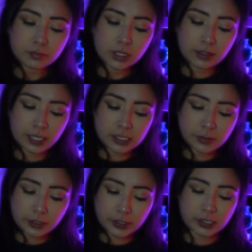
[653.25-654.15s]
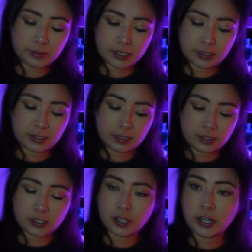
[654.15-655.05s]
and that's when Christmas season
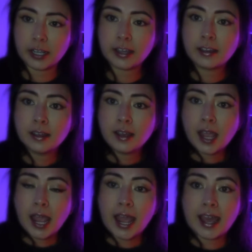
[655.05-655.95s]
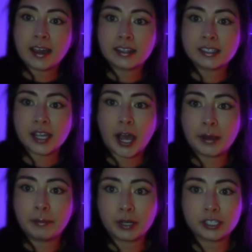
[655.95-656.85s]
is starting. And I
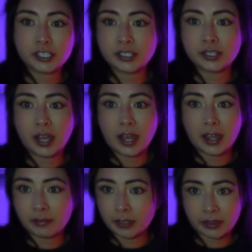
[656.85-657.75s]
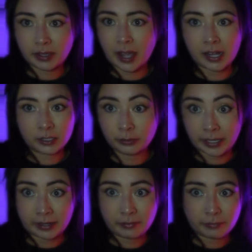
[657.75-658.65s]
purchase everything
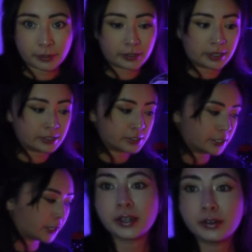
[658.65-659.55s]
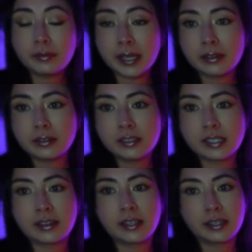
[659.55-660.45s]
Halloween for the next year. I go to Michael's
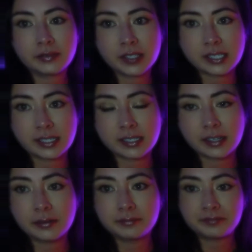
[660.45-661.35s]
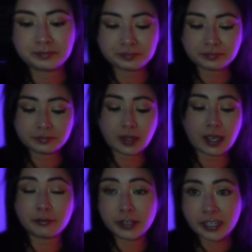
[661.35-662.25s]
at the end of the season
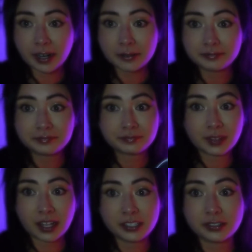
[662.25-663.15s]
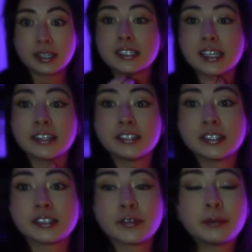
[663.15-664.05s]
every year. I do this. I do
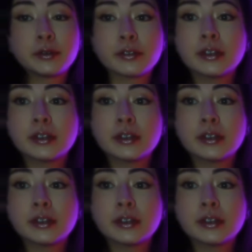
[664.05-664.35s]
this for both